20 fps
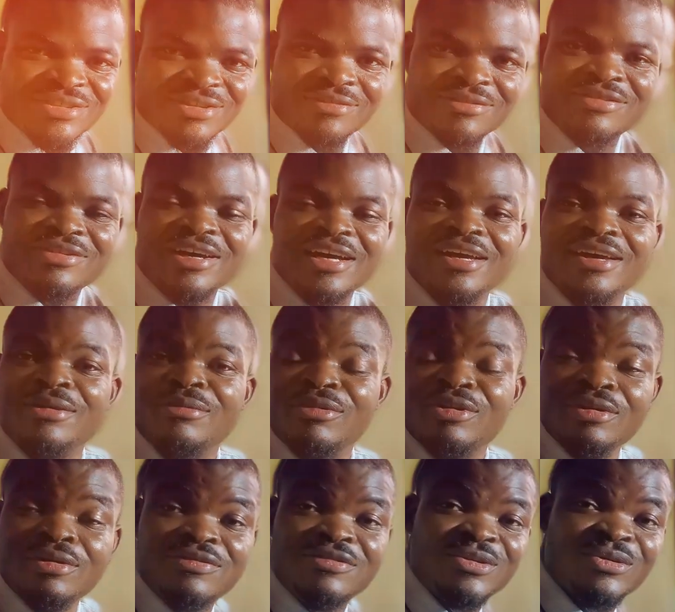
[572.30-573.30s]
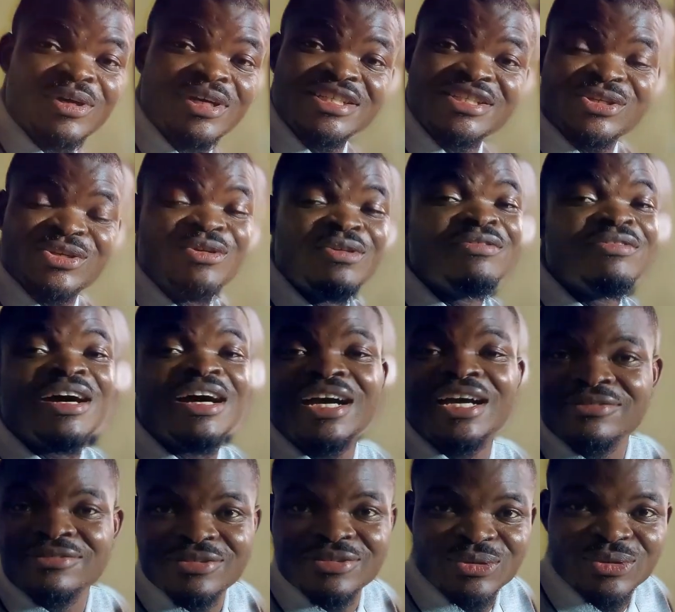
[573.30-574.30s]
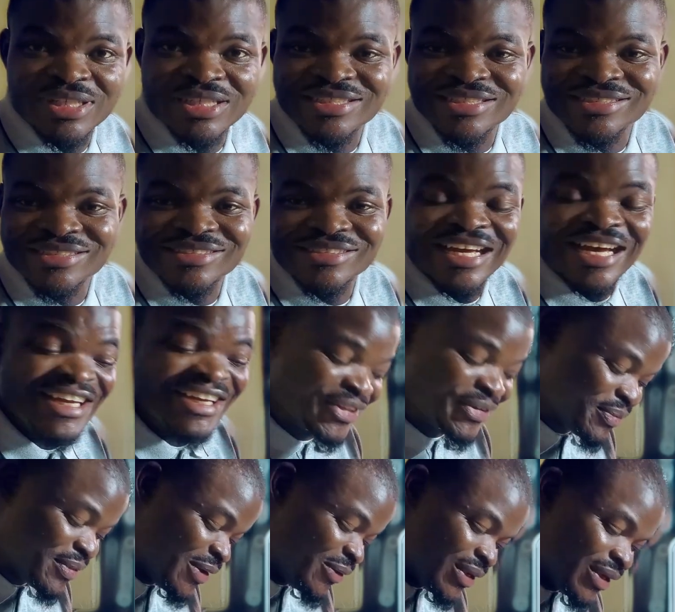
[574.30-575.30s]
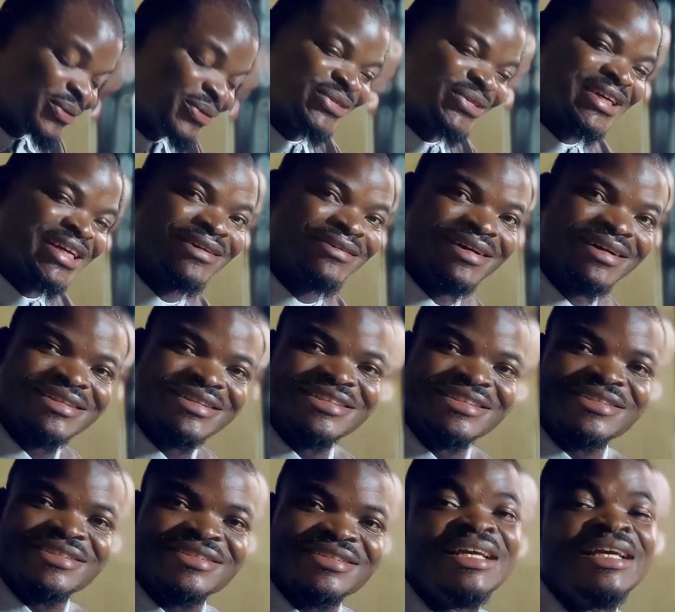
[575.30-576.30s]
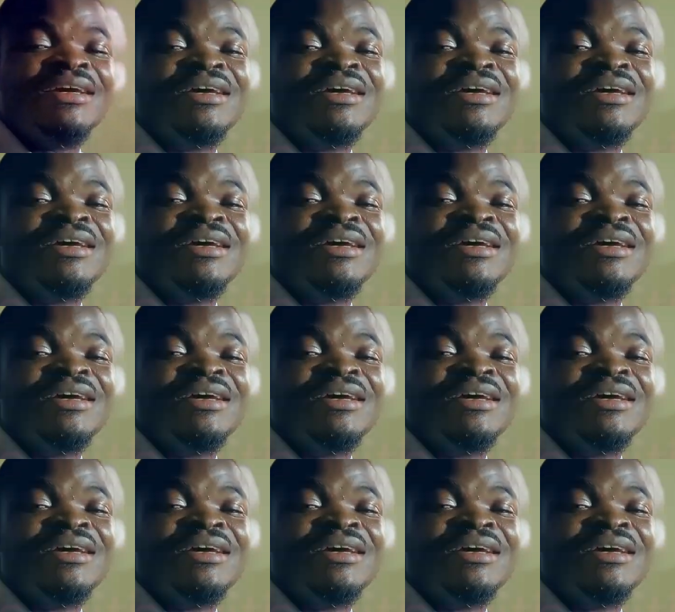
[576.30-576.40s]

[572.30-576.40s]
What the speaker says: of low frequency over high frequency. And number one we'll talk about is